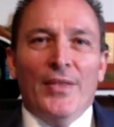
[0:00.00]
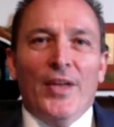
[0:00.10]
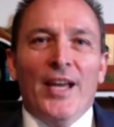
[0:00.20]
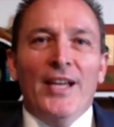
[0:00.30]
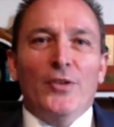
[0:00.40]

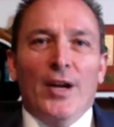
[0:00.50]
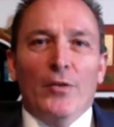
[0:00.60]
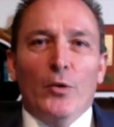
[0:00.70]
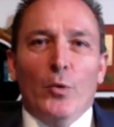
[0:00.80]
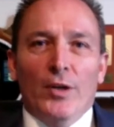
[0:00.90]
and thanks to
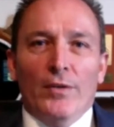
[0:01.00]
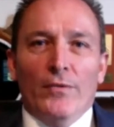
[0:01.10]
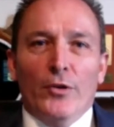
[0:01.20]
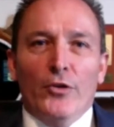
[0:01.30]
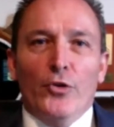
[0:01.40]

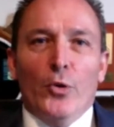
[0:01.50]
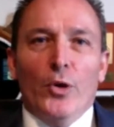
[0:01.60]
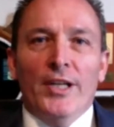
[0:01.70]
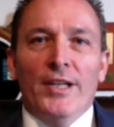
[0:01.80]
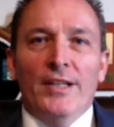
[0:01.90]
everyone for
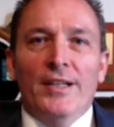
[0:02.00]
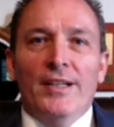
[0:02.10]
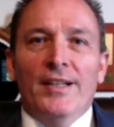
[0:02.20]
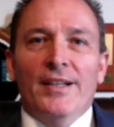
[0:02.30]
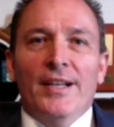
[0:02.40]
joining
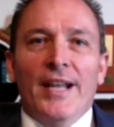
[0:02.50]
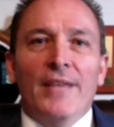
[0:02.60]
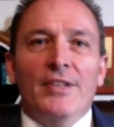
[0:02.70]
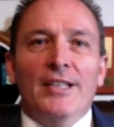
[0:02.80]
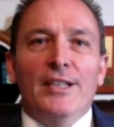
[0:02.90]

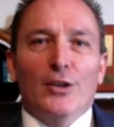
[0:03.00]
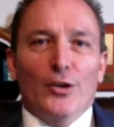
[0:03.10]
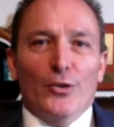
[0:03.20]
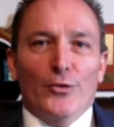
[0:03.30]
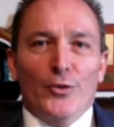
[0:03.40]
Navy League
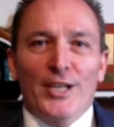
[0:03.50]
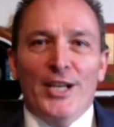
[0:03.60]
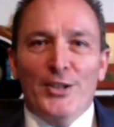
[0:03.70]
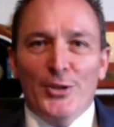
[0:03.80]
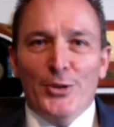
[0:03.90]
Learns for
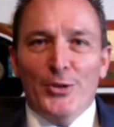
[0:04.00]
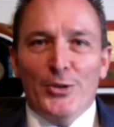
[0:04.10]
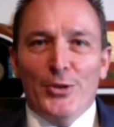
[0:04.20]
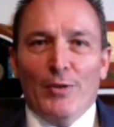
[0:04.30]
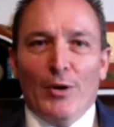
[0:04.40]
Day
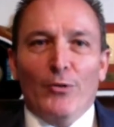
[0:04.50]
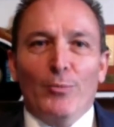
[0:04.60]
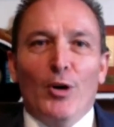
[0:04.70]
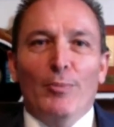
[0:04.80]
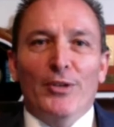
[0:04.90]
2 of our
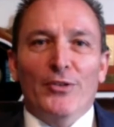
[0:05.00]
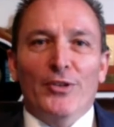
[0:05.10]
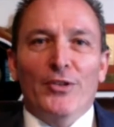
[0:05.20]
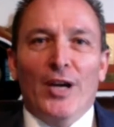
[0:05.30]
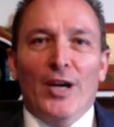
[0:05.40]
Small
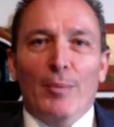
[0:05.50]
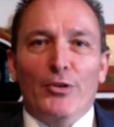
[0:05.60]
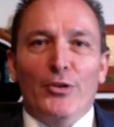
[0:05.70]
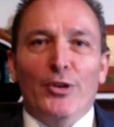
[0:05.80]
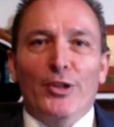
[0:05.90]
Business
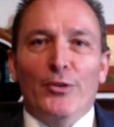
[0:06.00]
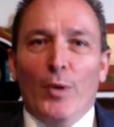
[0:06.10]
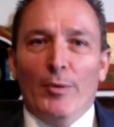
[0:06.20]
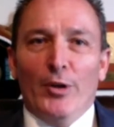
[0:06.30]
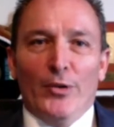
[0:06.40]
Opportunities
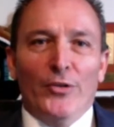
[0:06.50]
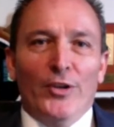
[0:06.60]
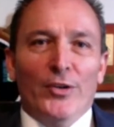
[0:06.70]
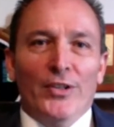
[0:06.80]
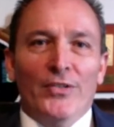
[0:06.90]
webinar
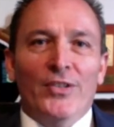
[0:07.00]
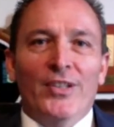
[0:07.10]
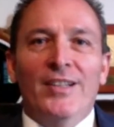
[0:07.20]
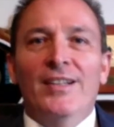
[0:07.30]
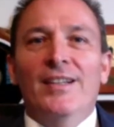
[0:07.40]

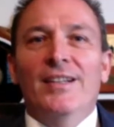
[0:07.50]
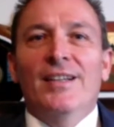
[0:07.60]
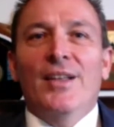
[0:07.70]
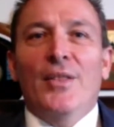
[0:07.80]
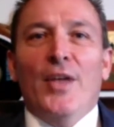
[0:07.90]
series.
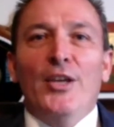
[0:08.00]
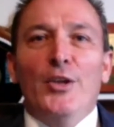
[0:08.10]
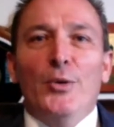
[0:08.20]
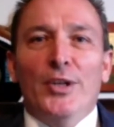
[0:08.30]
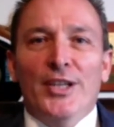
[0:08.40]

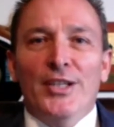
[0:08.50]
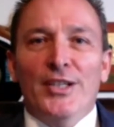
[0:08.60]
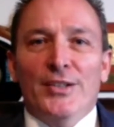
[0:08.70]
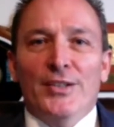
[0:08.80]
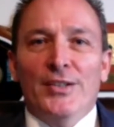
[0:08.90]
Thank you
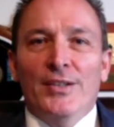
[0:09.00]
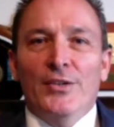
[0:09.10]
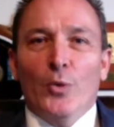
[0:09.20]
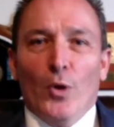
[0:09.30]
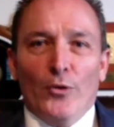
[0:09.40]
again
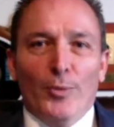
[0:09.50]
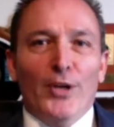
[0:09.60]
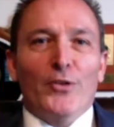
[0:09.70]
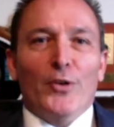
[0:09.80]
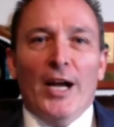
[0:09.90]
to our
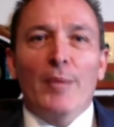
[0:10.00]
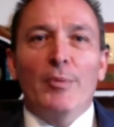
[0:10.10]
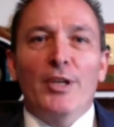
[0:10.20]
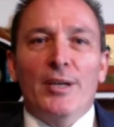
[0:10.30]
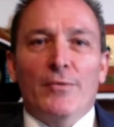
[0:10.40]
sponsor,
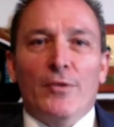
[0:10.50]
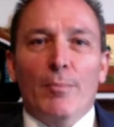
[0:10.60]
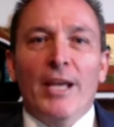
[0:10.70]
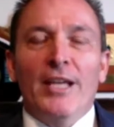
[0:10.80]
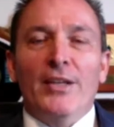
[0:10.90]
IBM, for
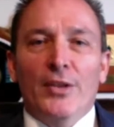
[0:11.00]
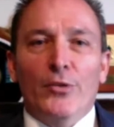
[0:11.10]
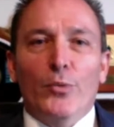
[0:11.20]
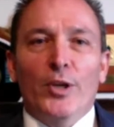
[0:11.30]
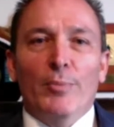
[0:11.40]
making
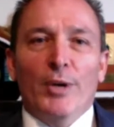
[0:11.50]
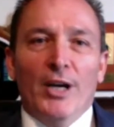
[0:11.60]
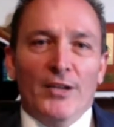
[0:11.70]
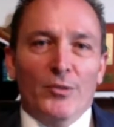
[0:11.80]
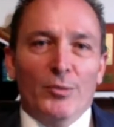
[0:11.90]
this week
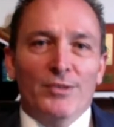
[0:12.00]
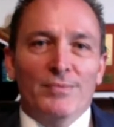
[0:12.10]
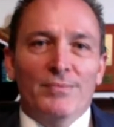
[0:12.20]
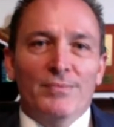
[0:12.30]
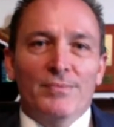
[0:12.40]
possible.
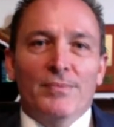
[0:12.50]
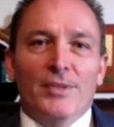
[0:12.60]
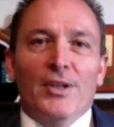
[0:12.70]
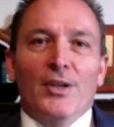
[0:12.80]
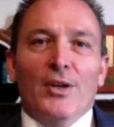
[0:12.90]

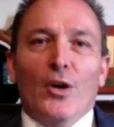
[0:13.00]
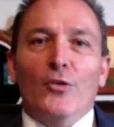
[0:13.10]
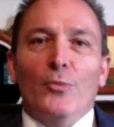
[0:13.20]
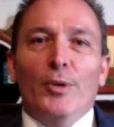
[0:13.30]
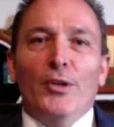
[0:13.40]
Our
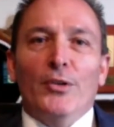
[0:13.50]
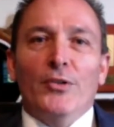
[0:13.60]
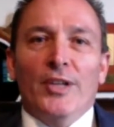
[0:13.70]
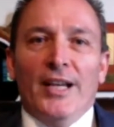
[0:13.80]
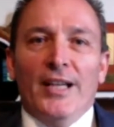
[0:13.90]
speaker
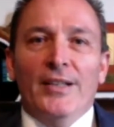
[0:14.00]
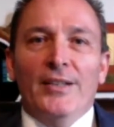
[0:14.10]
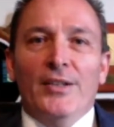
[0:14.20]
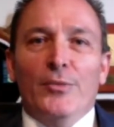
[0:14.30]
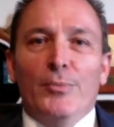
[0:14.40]

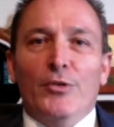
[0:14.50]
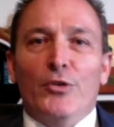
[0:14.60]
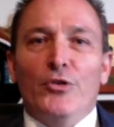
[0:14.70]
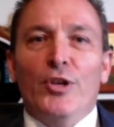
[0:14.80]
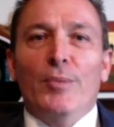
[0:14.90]
today is
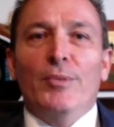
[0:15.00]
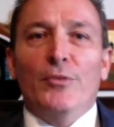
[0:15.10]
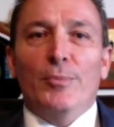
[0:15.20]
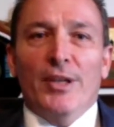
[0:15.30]
Mr. Jimmy